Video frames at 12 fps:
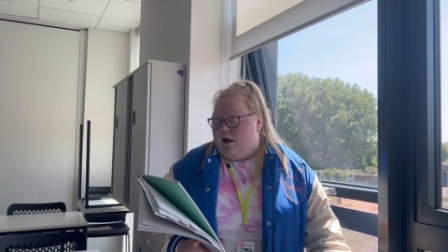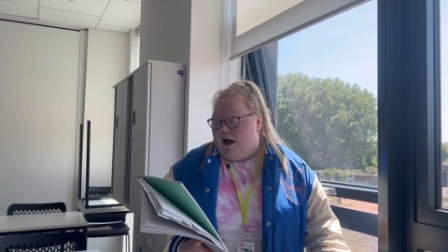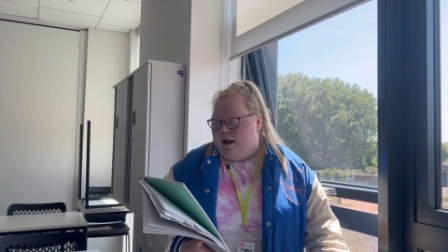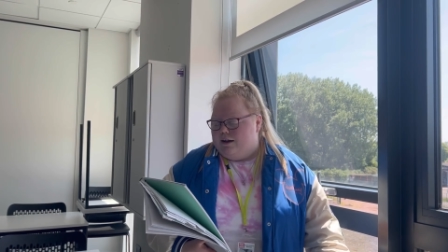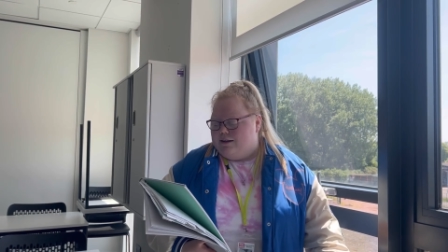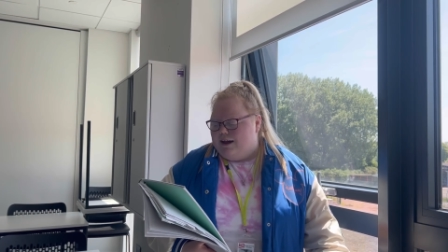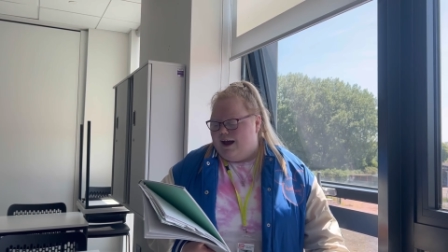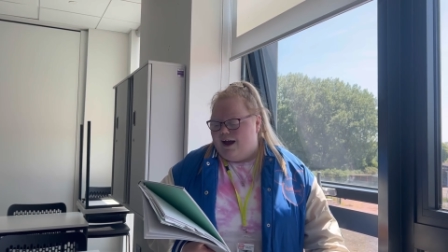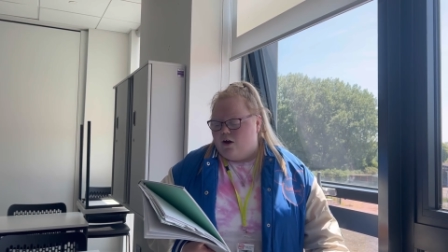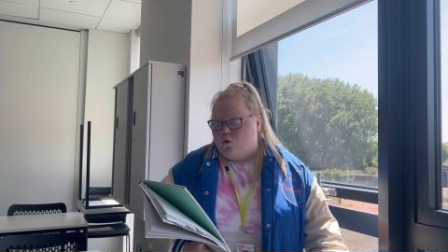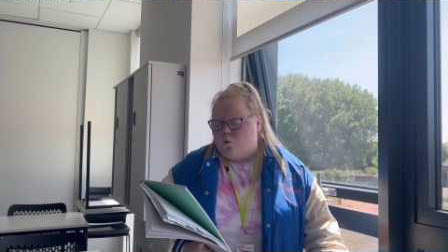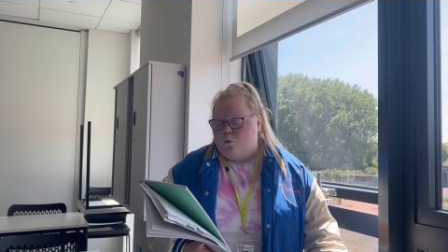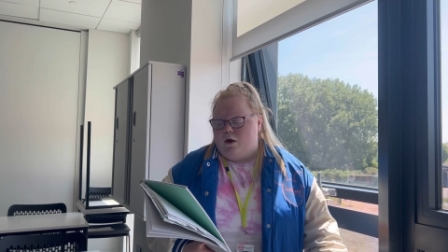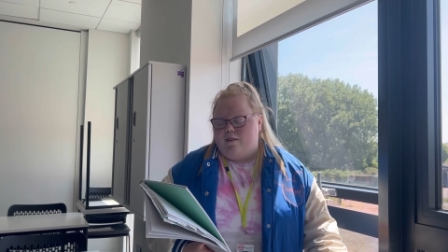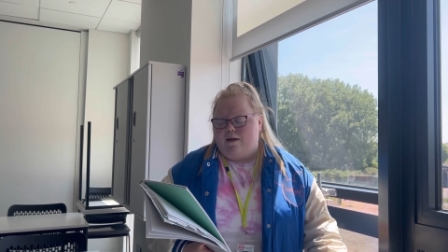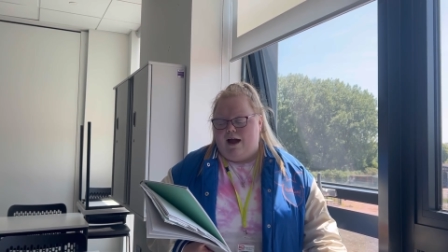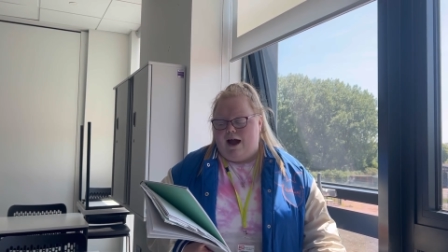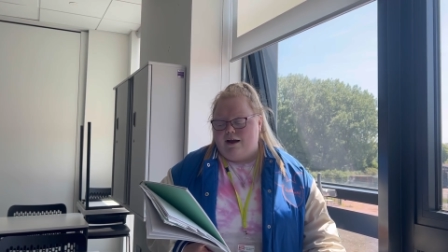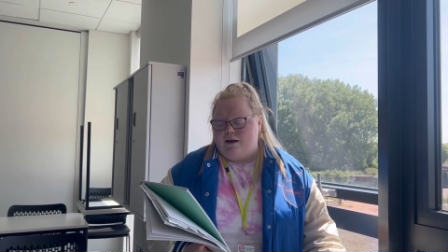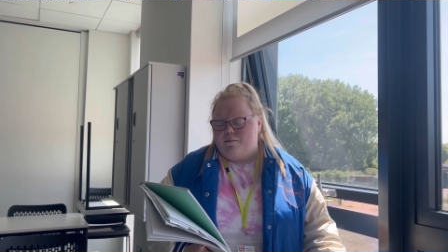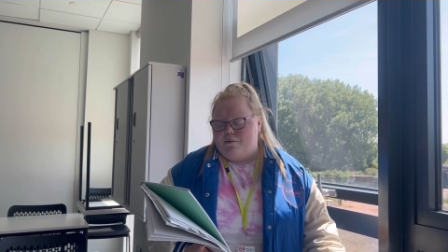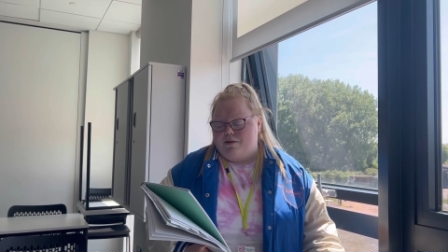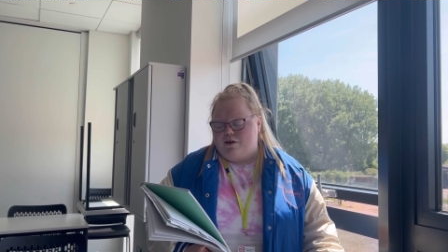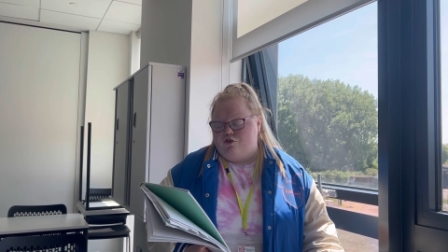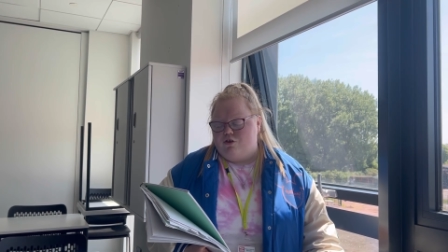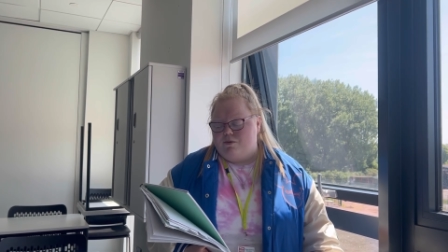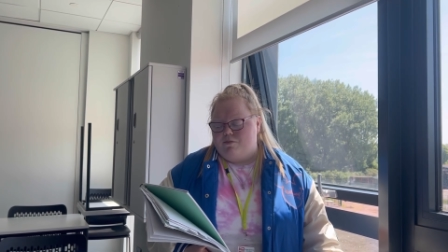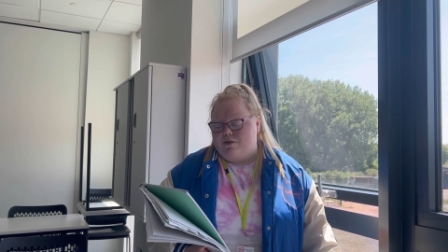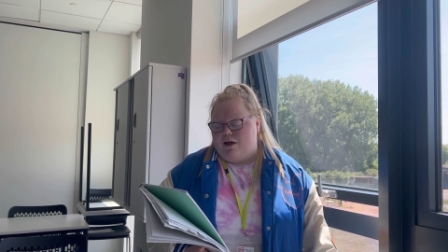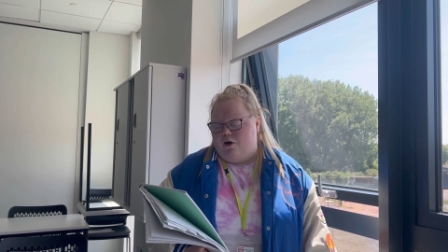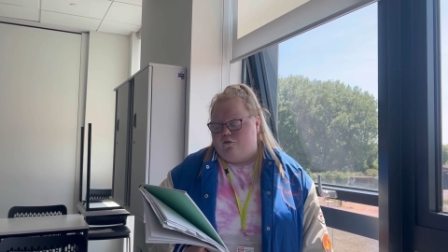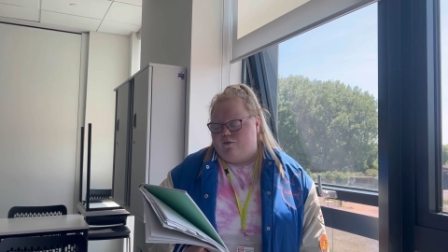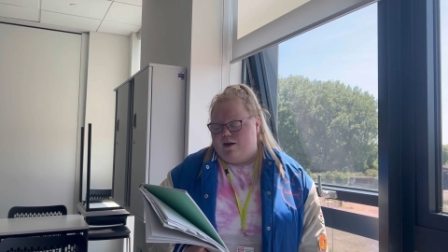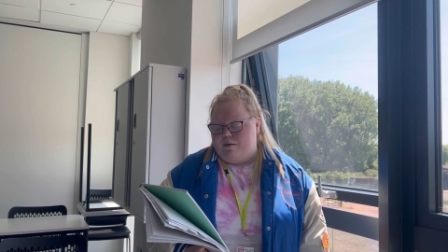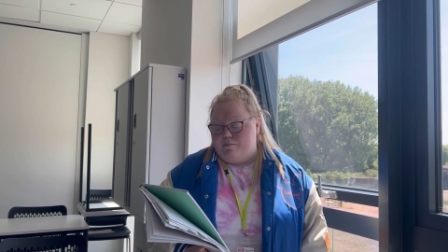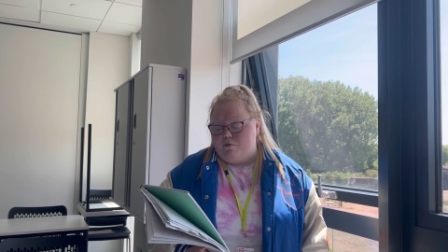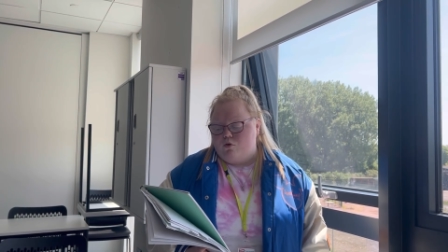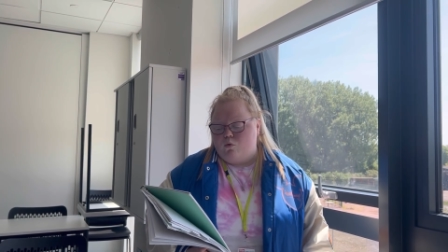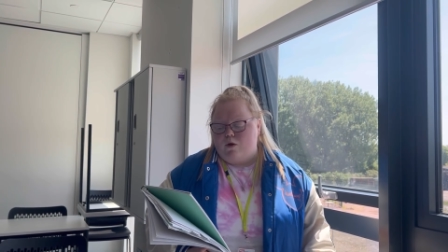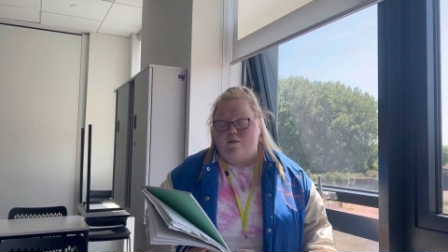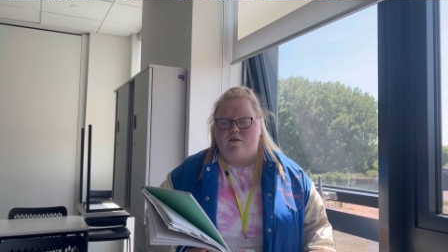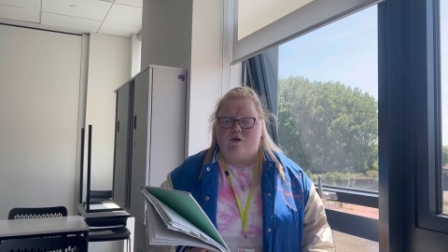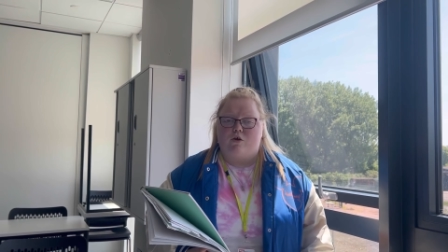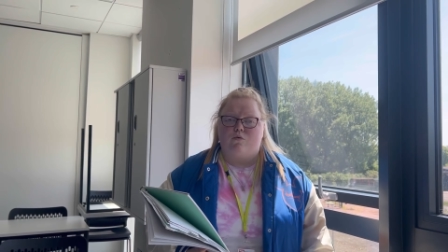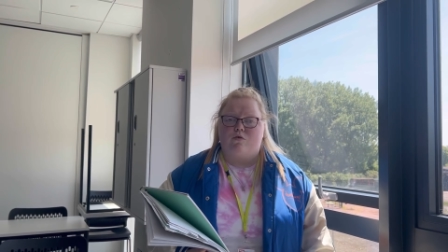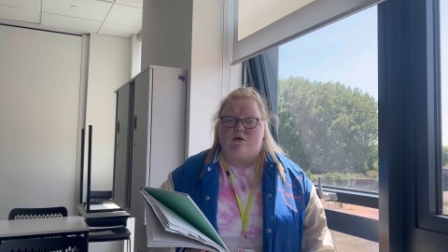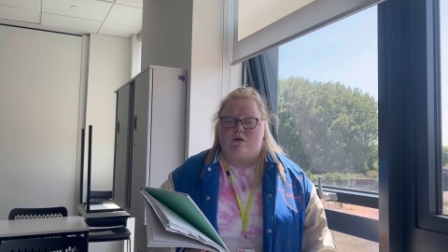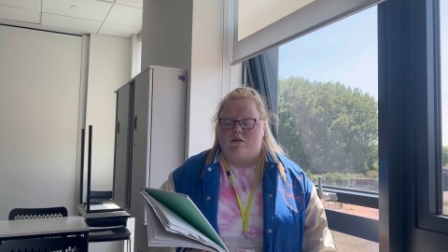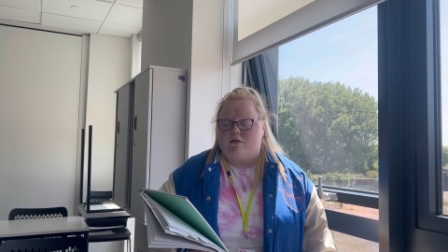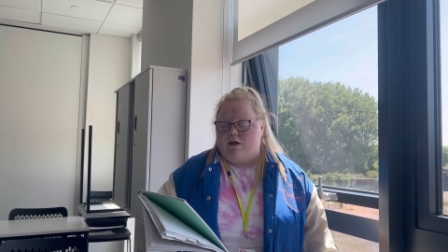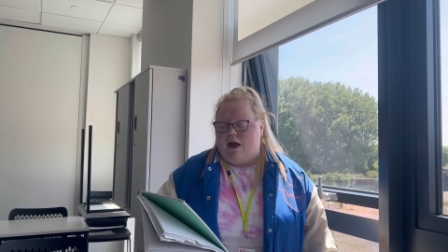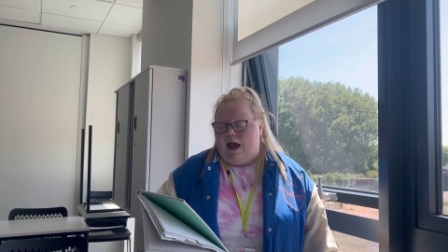An attack where the hacker positions himself in between the users